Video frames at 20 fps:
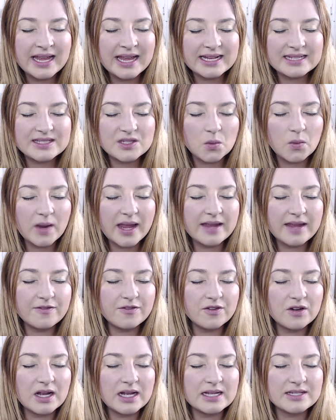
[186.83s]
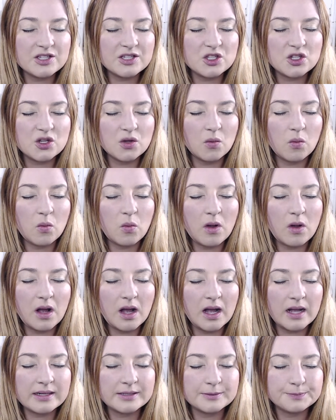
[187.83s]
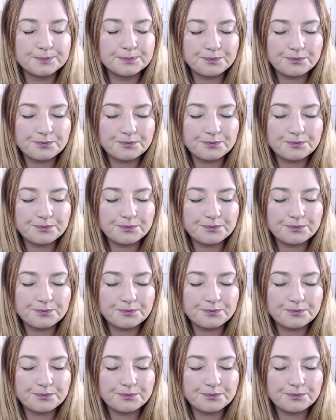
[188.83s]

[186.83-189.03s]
It's a way for us to walk